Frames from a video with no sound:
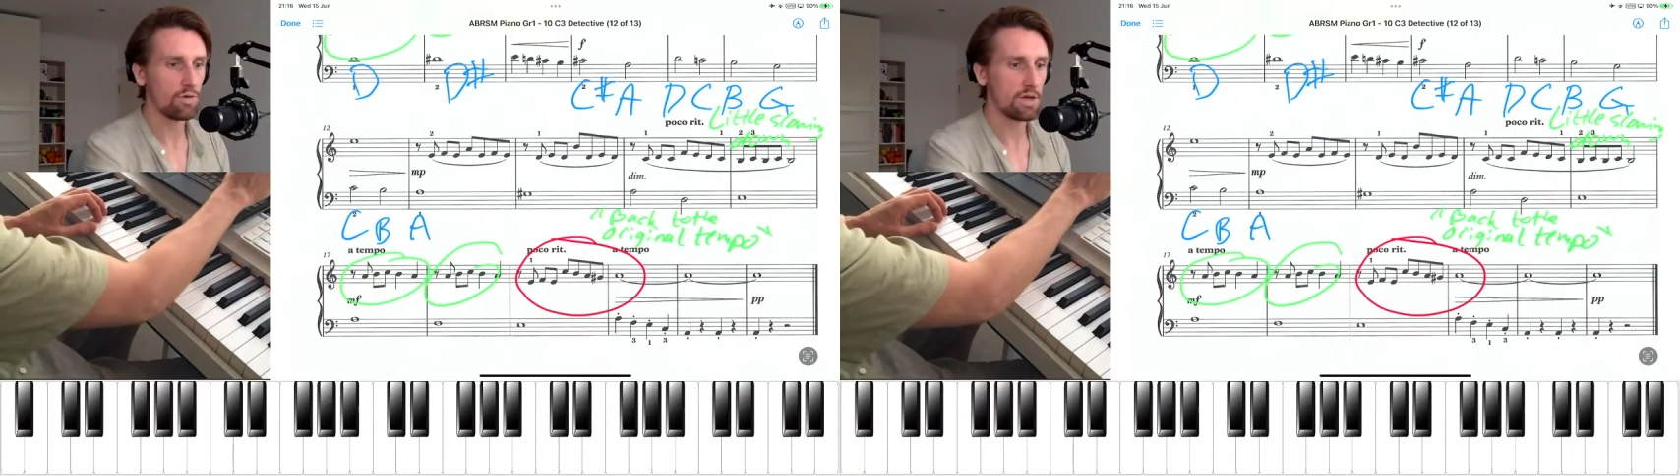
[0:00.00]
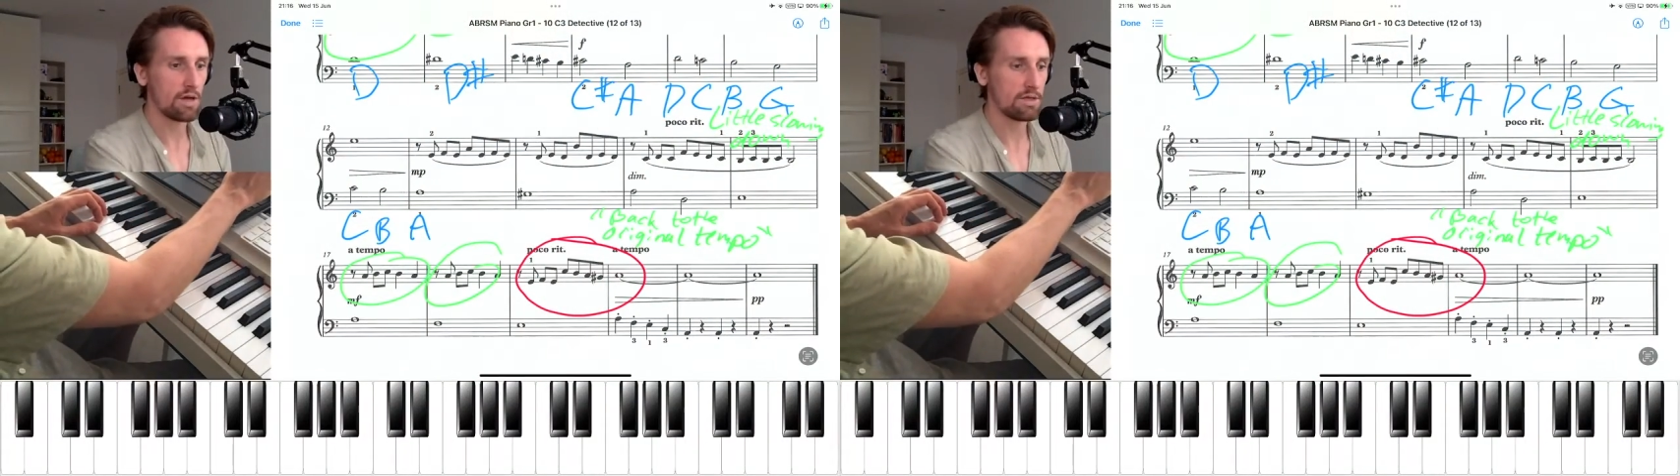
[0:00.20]

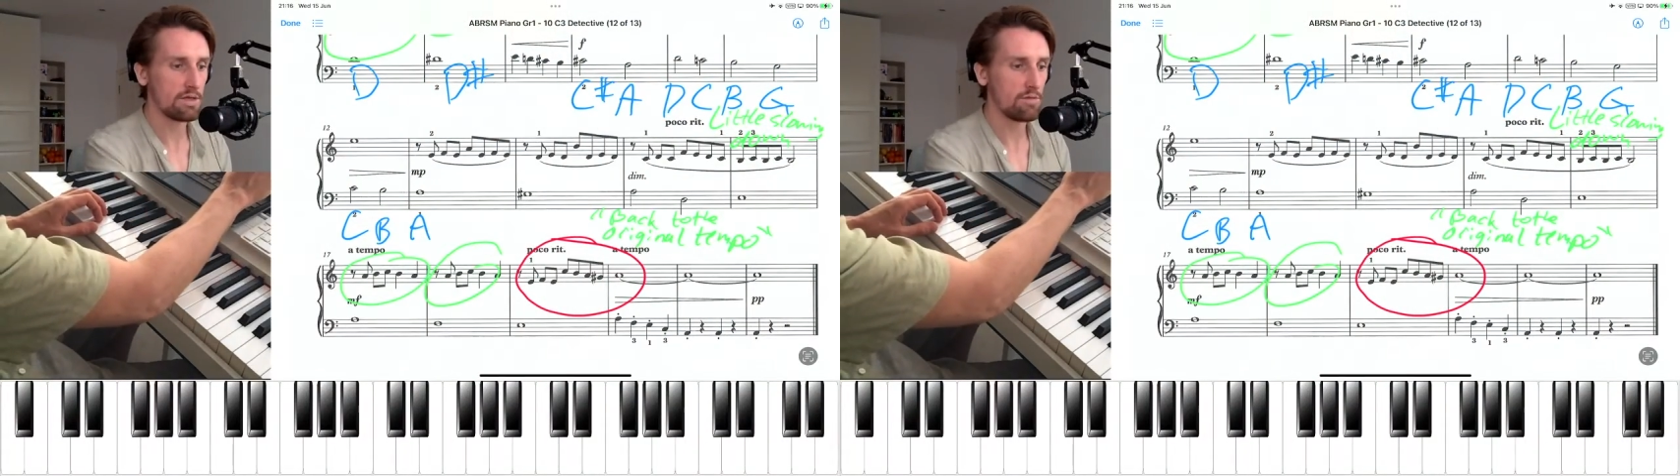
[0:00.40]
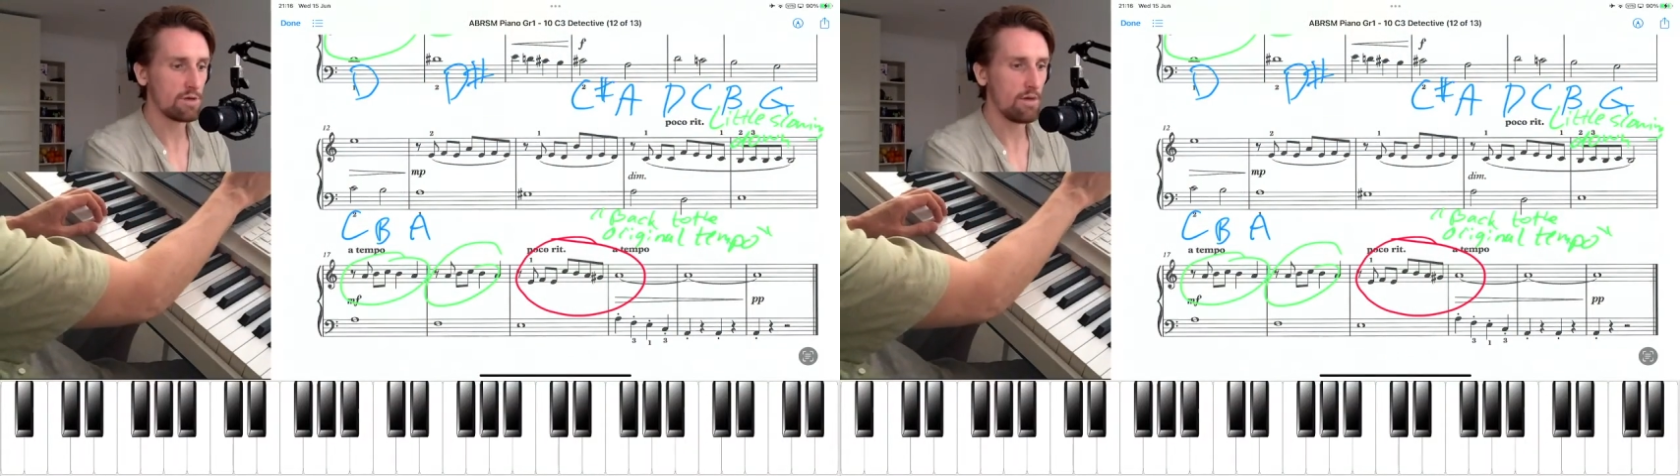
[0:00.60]
at the same
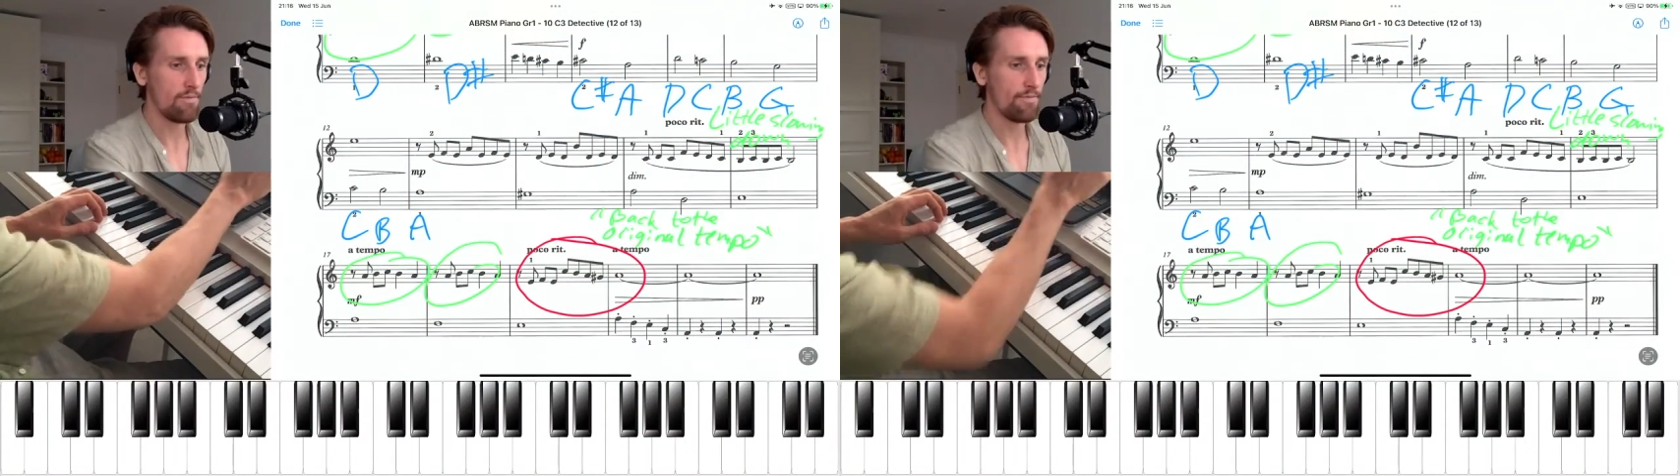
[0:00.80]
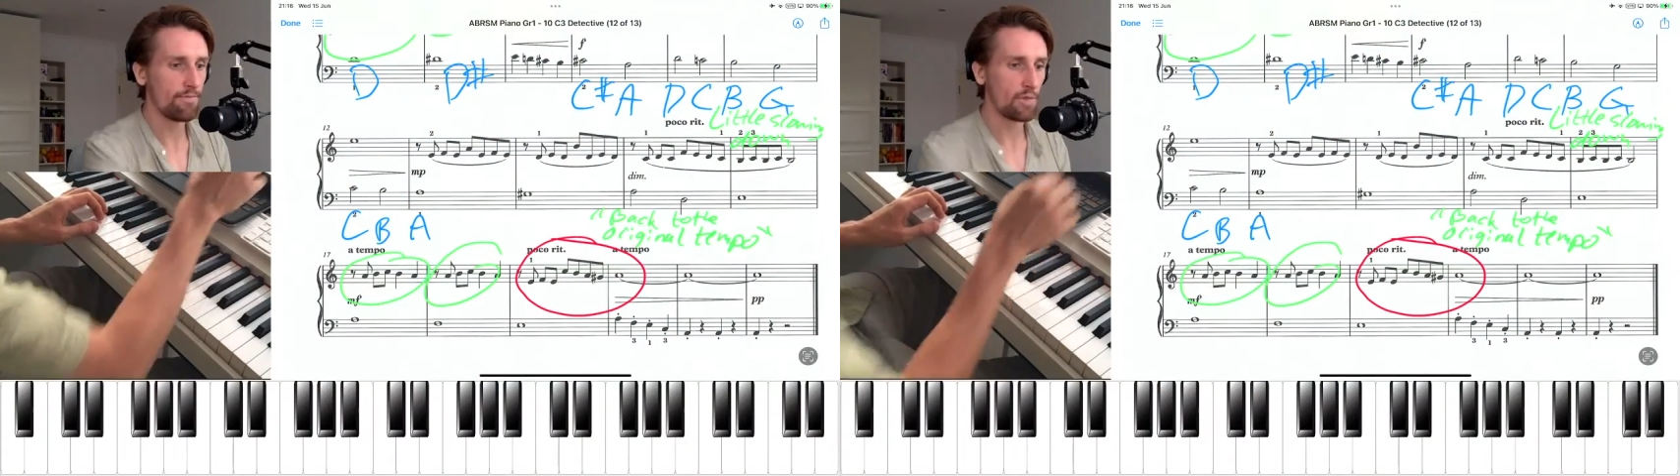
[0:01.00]
time.
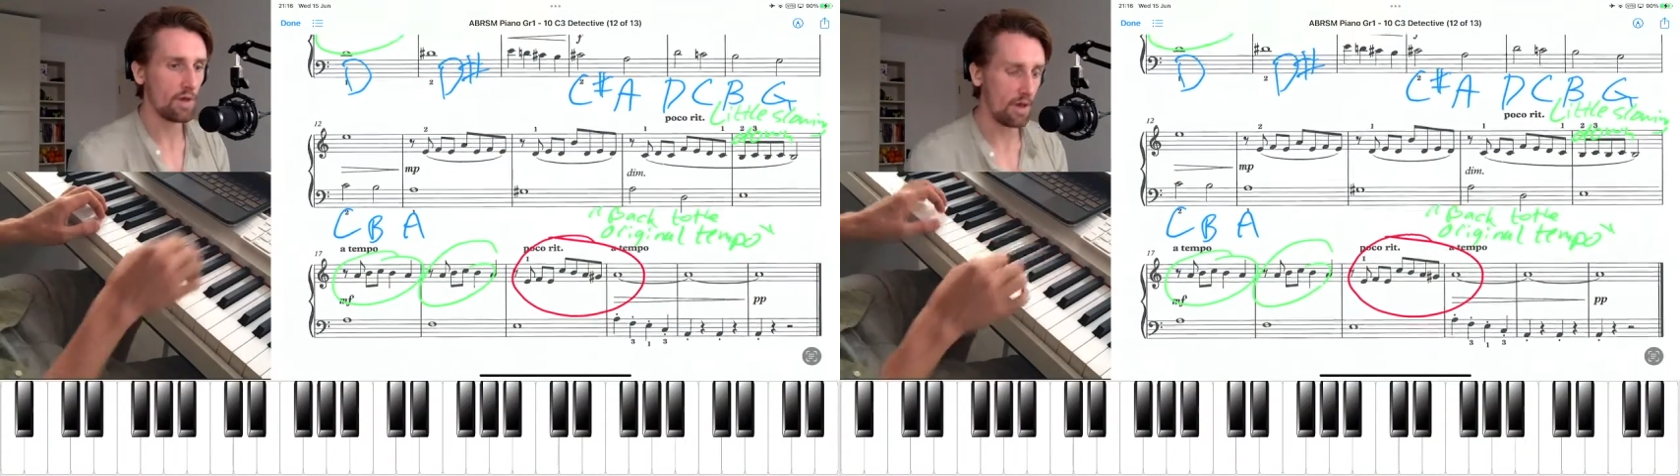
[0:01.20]
Okay.